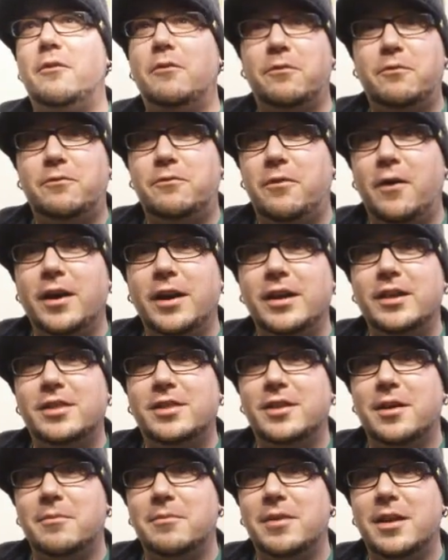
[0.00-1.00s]
funny
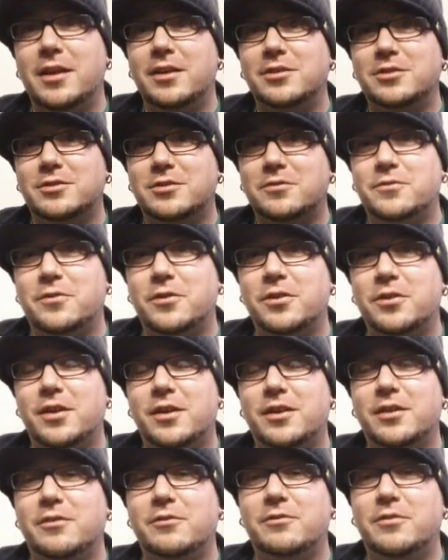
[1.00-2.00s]
thumbnails for
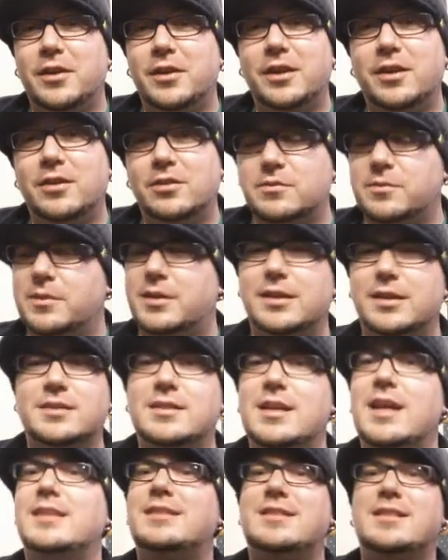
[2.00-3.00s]
their videos
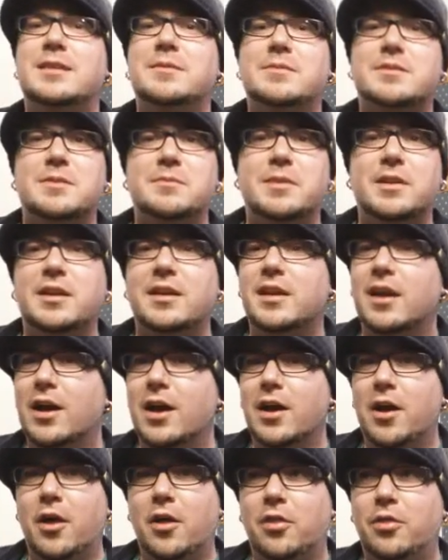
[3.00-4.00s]
because that seems to be
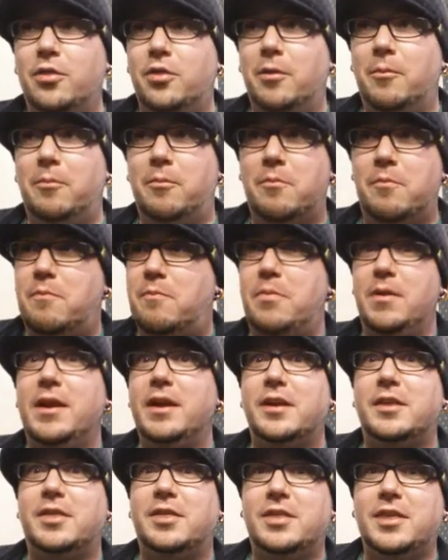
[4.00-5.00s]
the
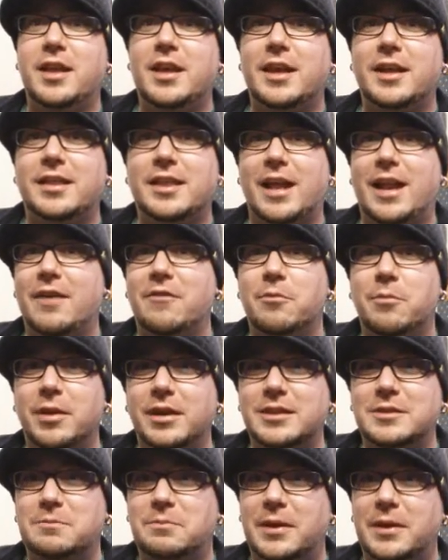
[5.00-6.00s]
big thing that
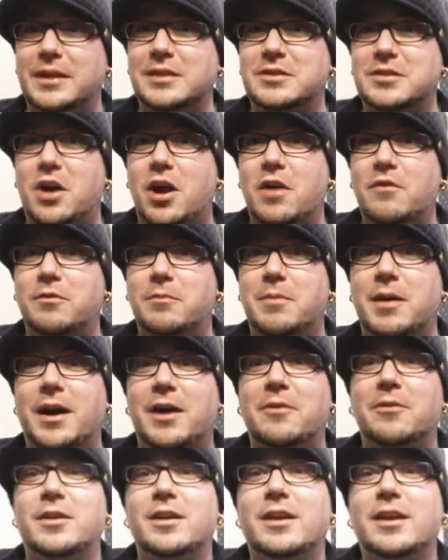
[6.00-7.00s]
everybody's pissed off
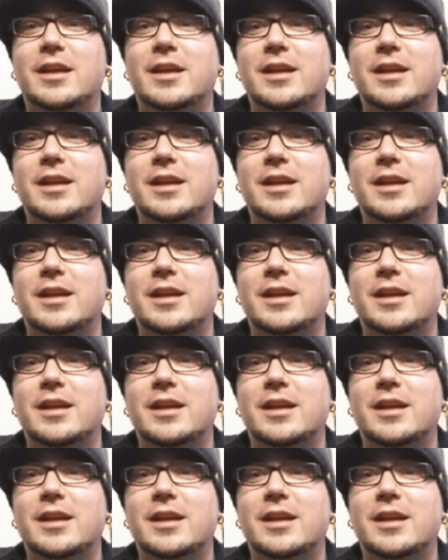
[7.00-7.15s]
about